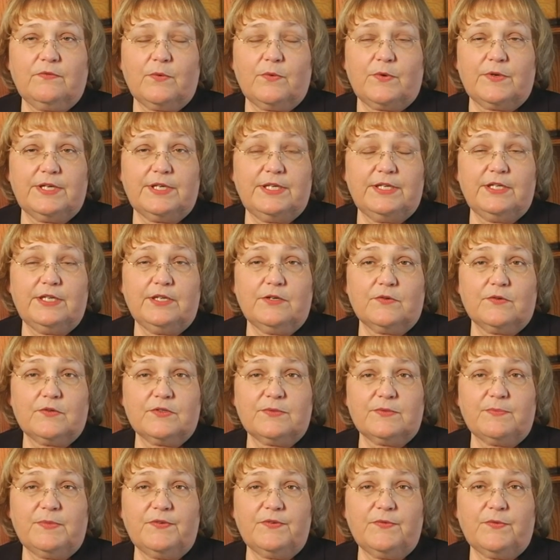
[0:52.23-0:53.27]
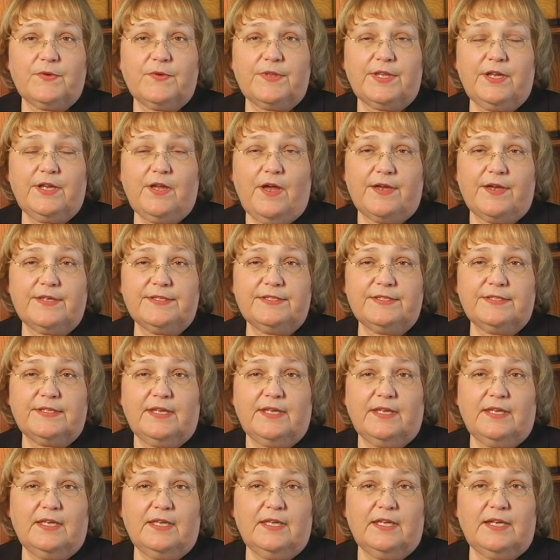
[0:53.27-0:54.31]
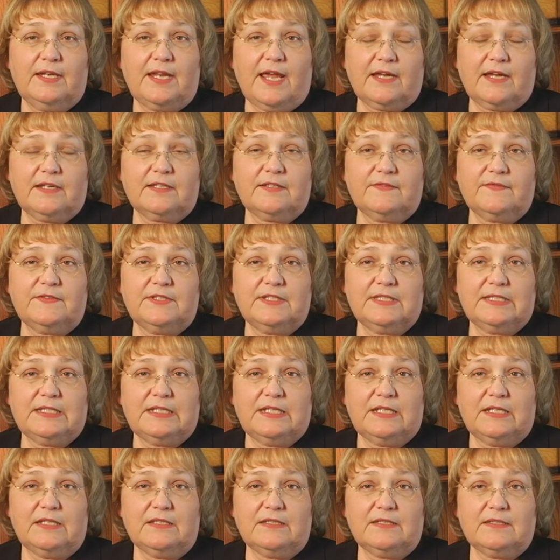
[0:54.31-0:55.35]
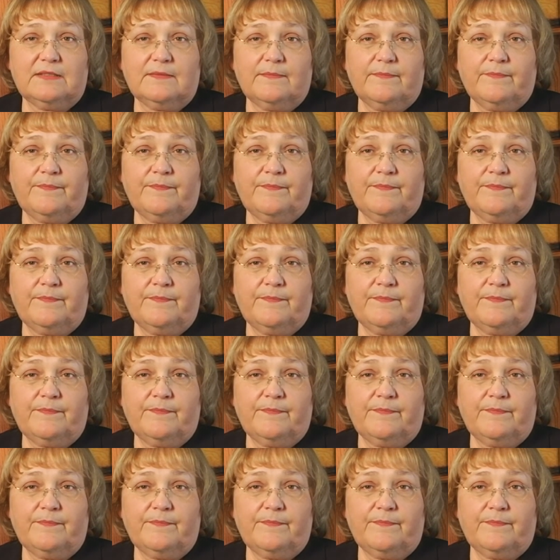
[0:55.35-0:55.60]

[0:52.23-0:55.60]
40 years before they cause an active disease.